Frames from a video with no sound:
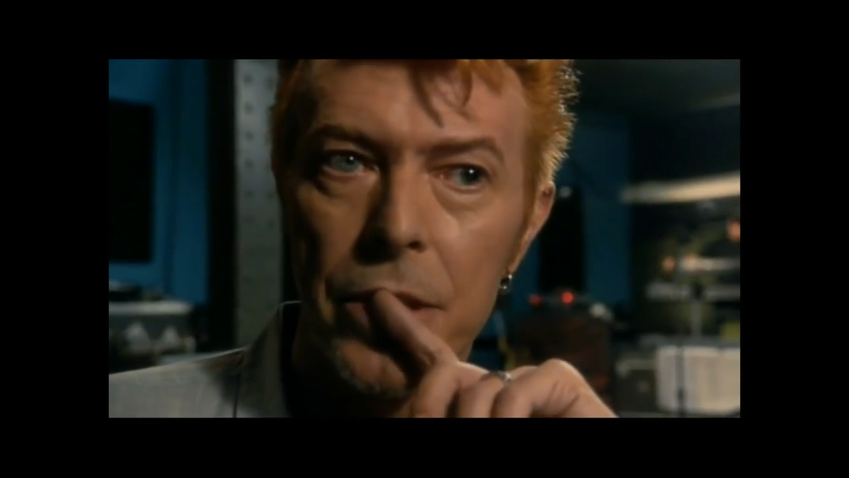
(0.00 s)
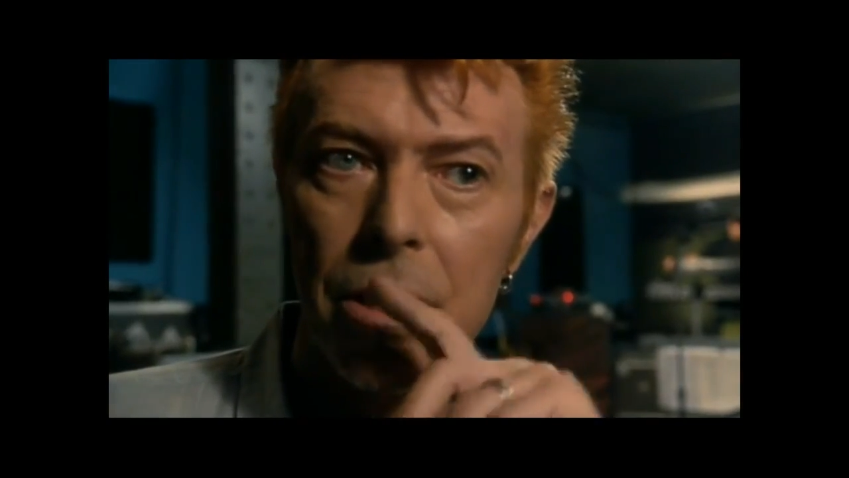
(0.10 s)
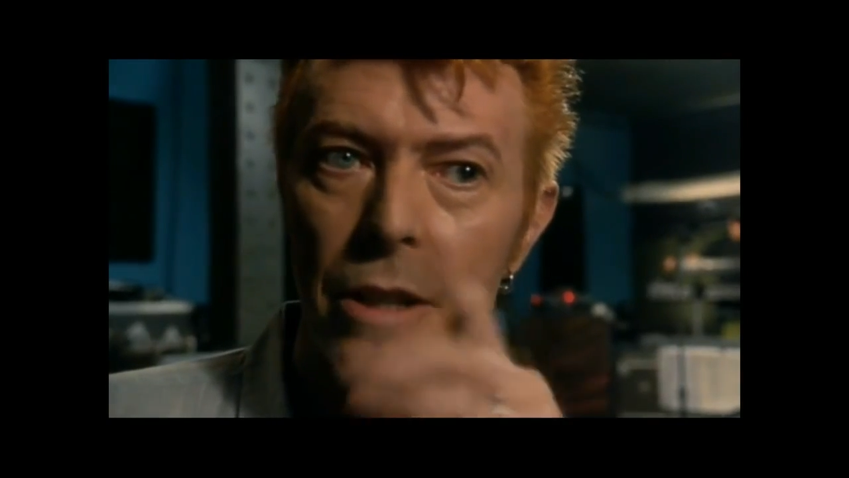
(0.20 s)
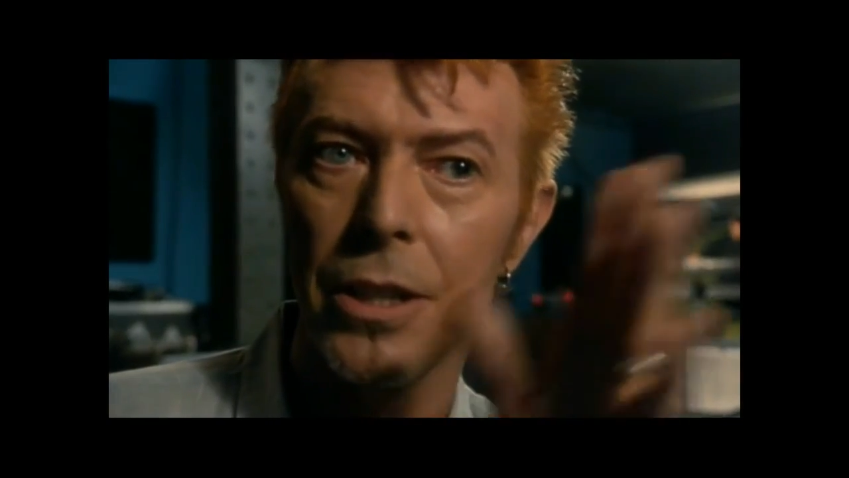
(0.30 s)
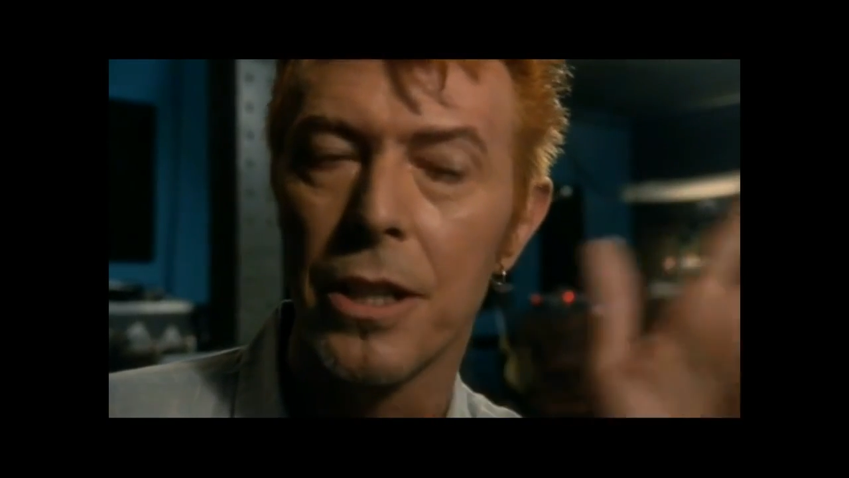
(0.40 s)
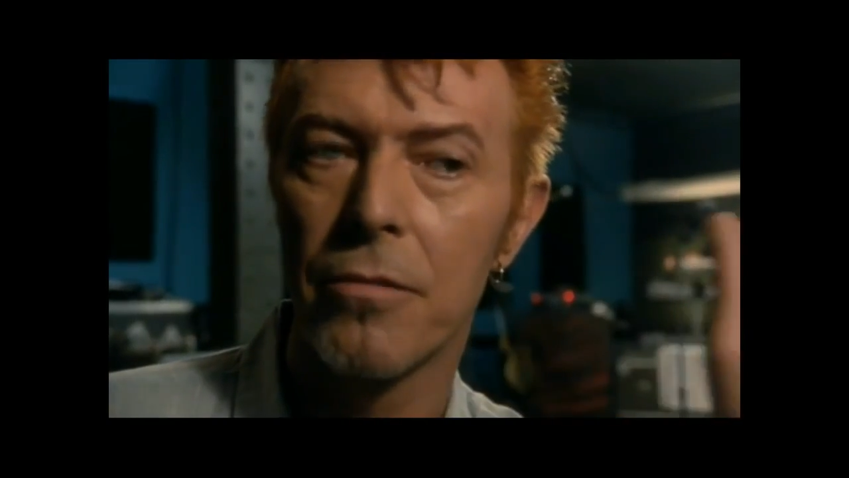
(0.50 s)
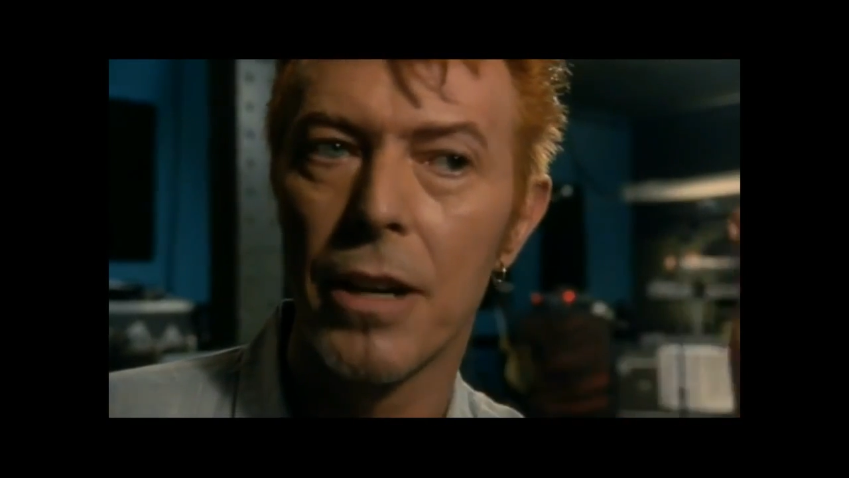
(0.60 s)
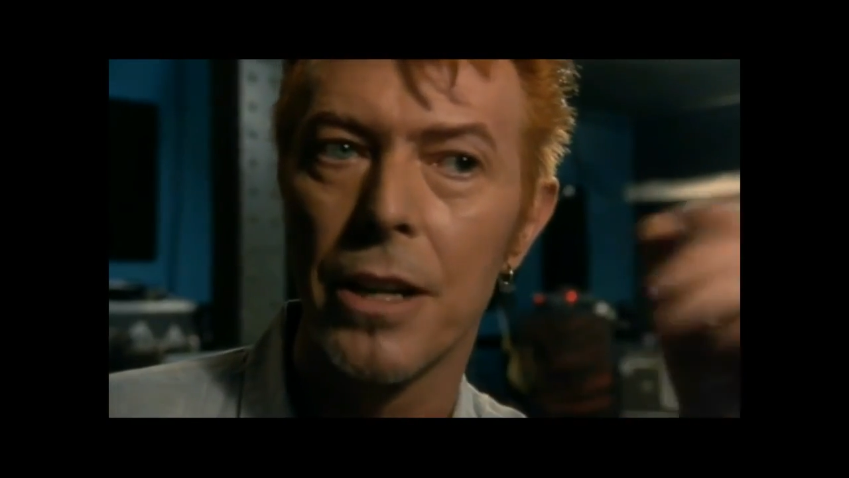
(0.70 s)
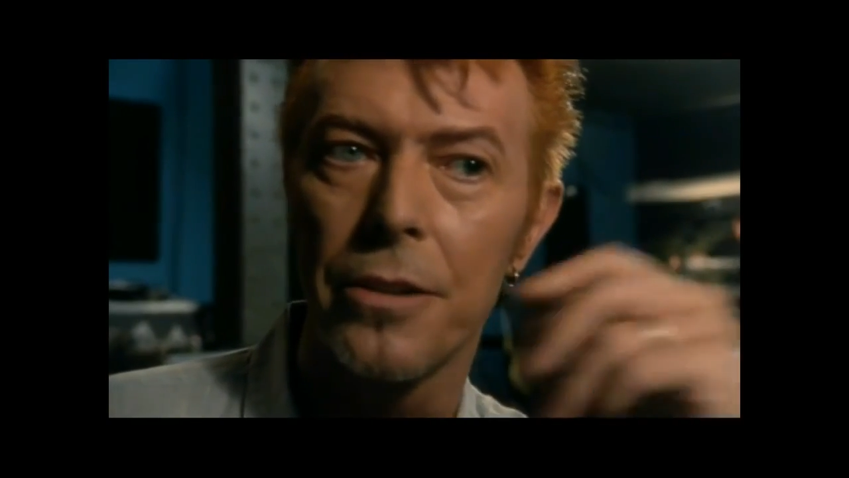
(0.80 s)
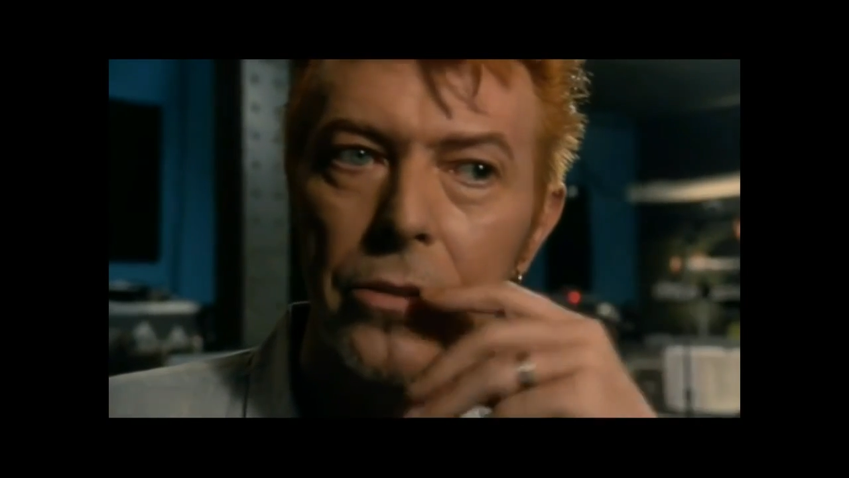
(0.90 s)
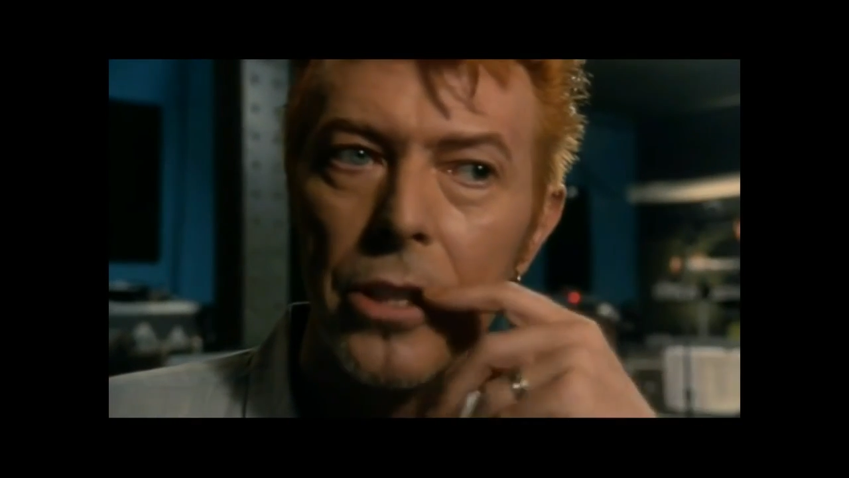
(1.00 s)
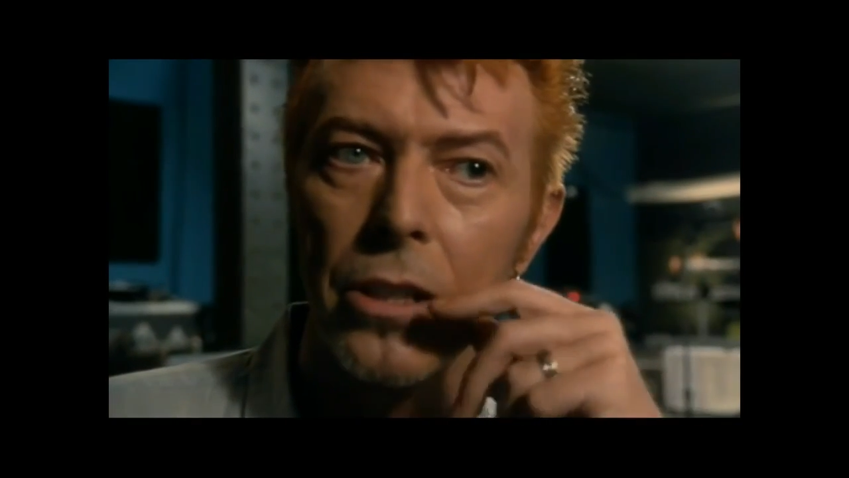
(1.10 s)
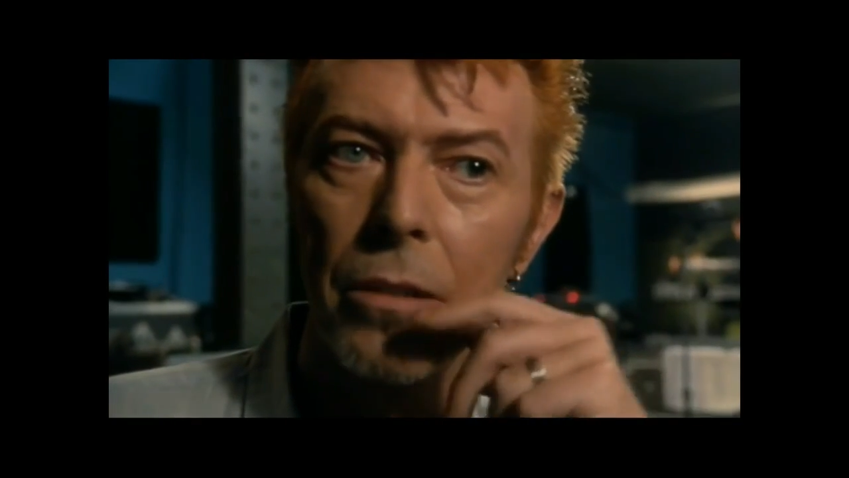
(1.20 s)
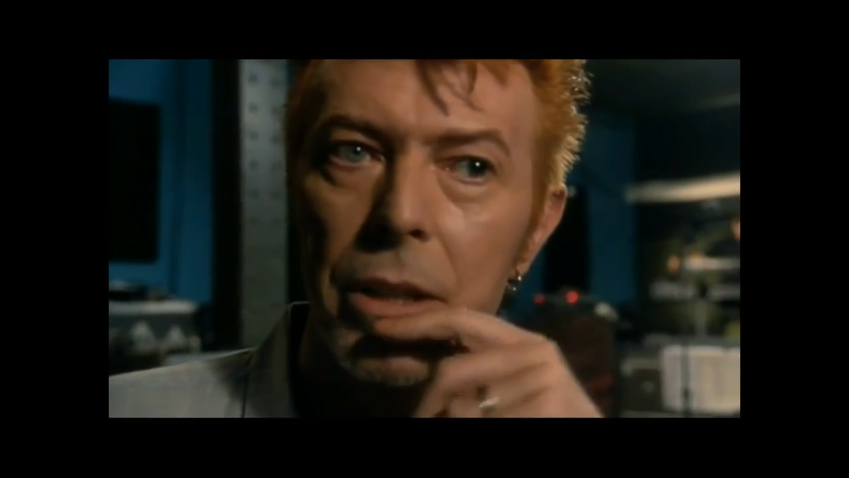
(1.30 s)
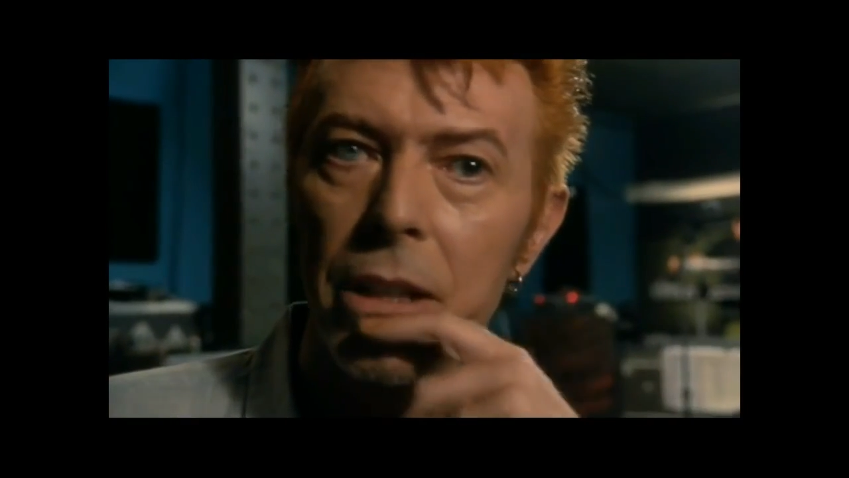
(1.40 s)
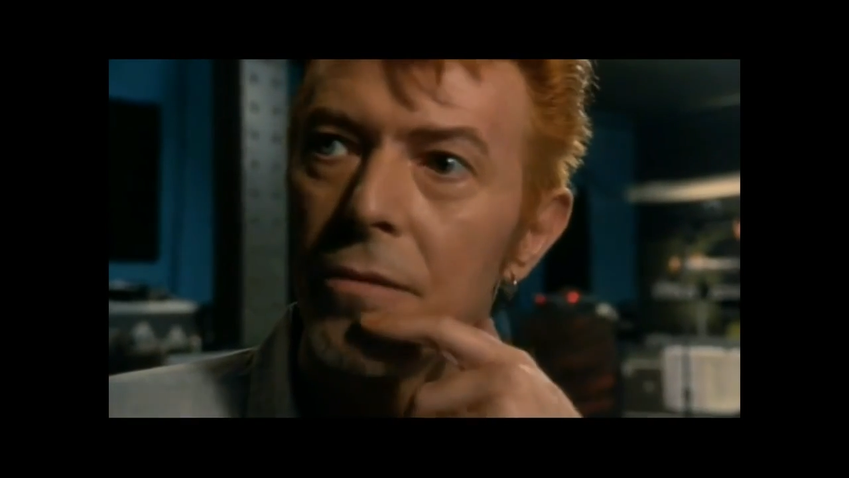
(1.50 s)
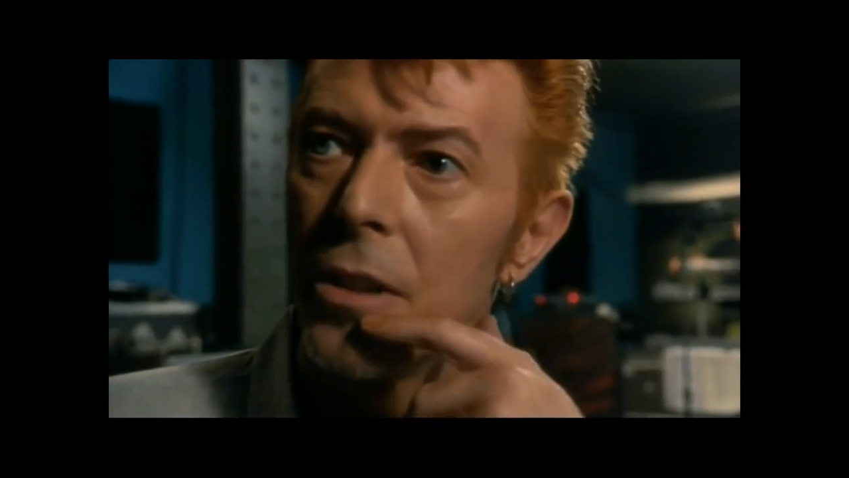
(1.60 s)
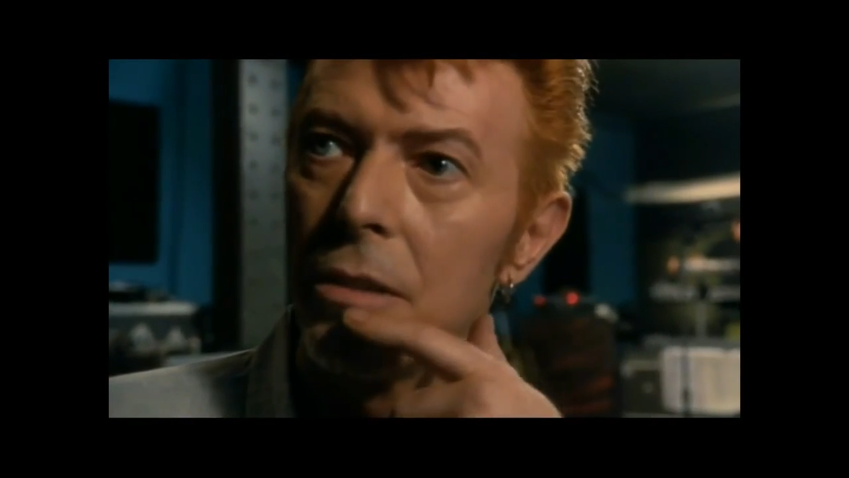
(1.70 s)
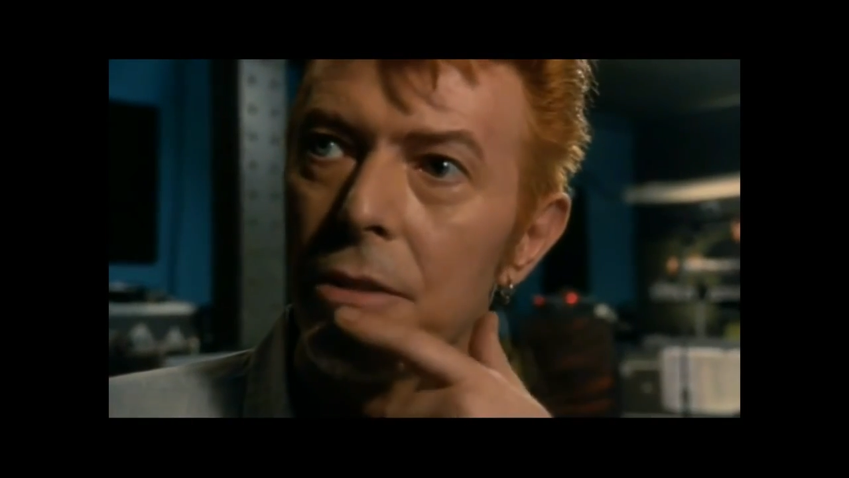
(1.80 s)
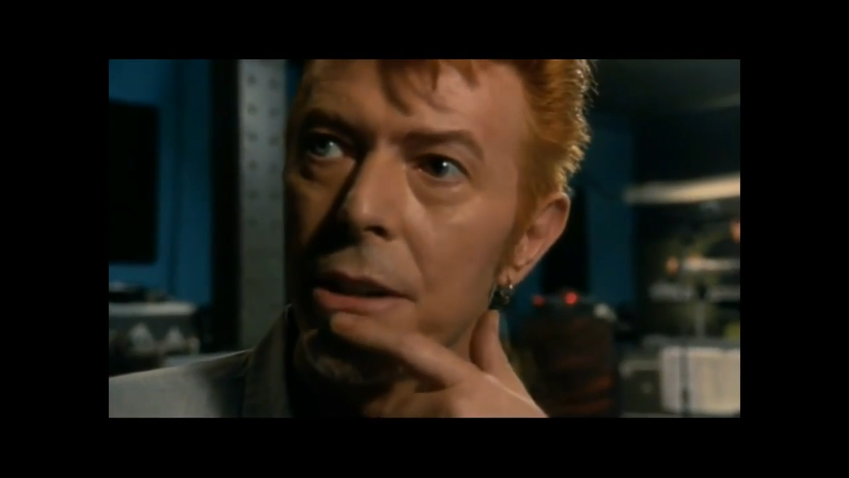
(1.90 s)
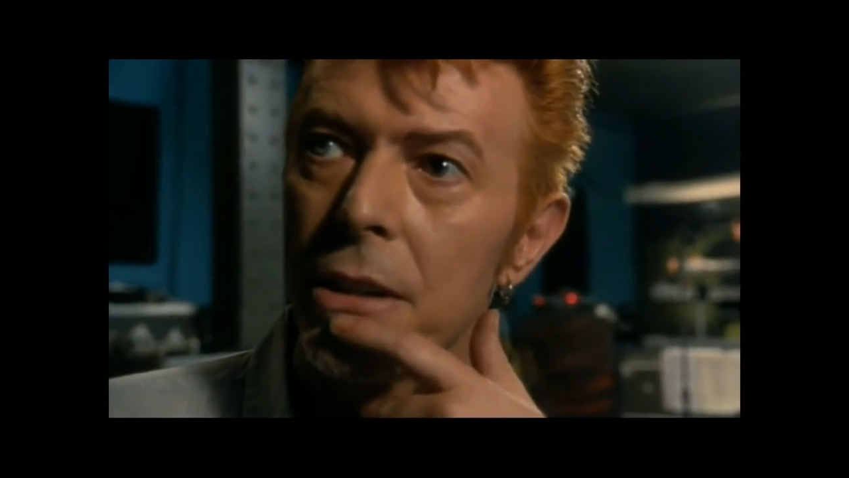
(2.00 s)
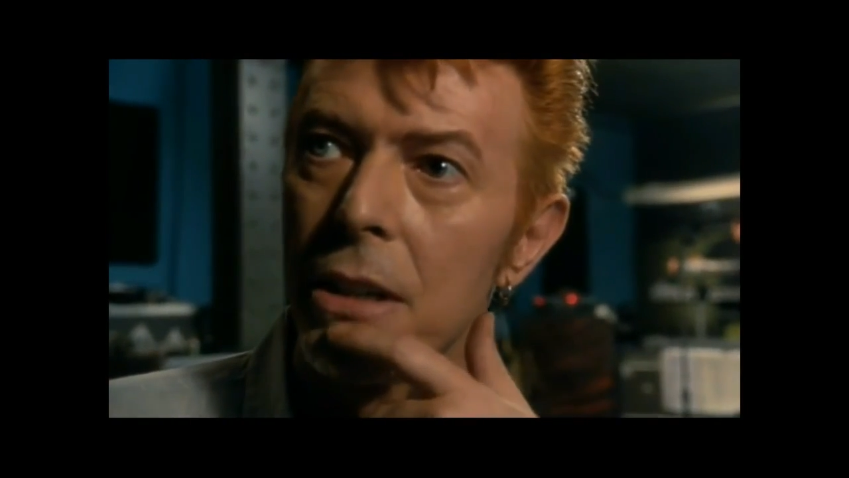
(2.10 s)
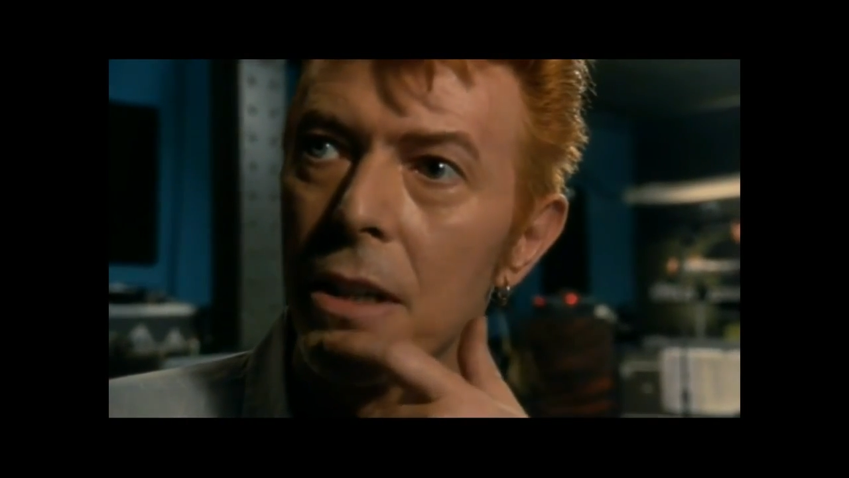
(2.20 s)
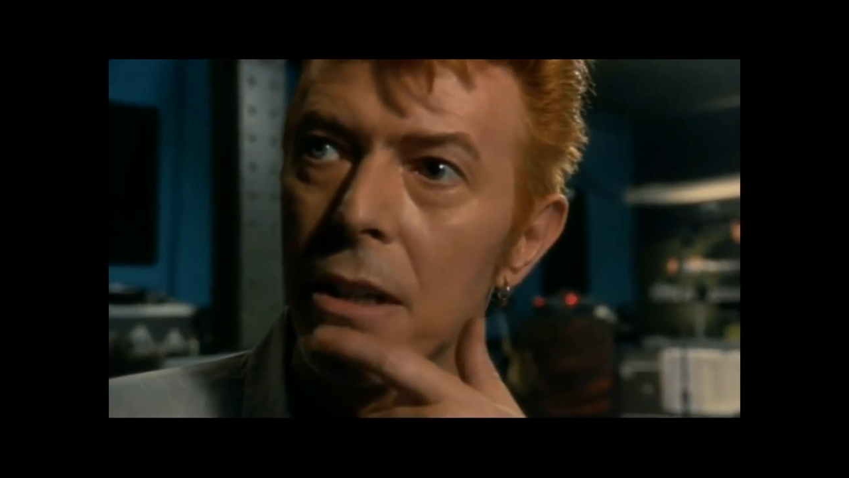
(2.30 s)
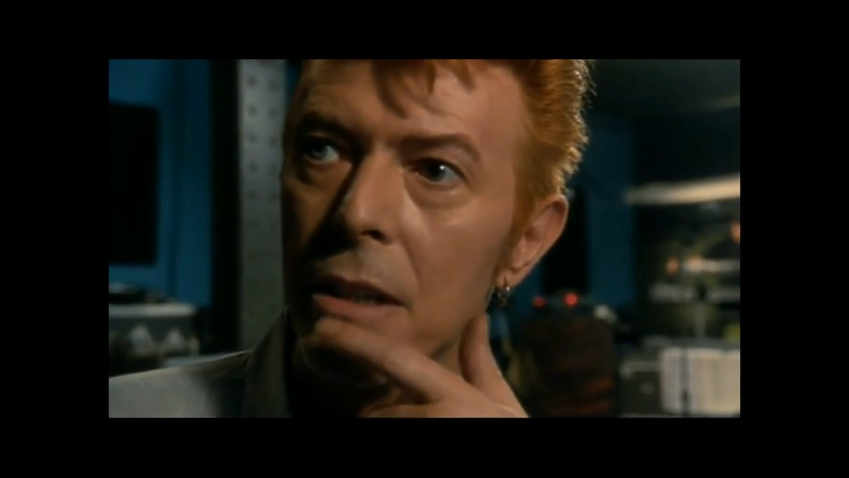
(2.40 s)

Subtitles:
skirted around or just not been involved in.